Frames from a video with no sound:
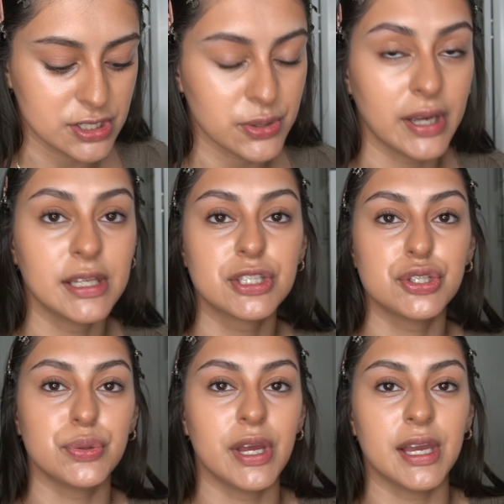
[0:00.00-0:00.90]
So I like to
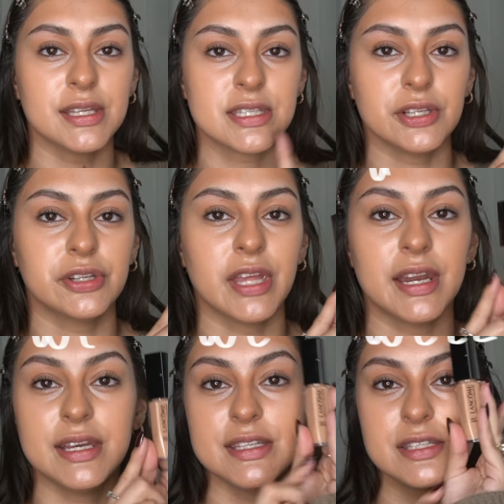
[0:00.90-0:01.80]
do a concealer that
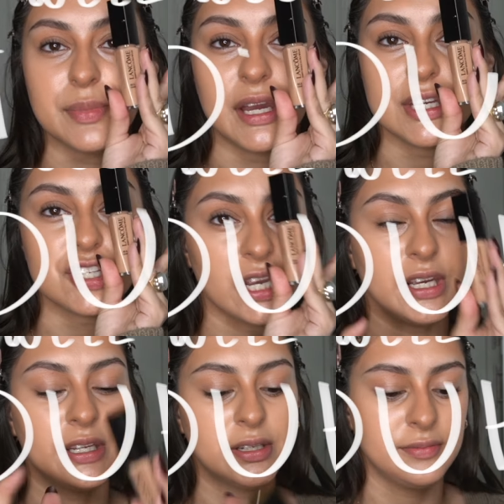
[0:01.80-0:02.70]
is my
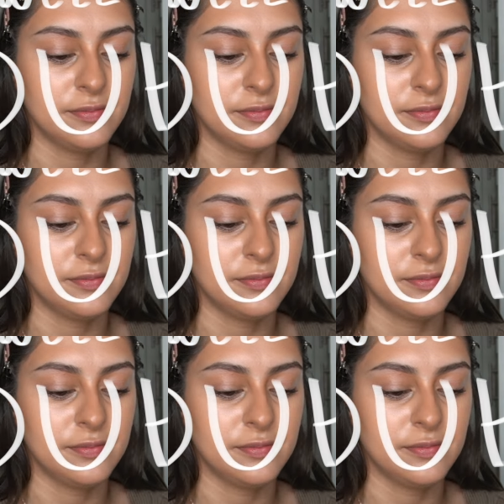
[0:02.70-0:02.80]
shade.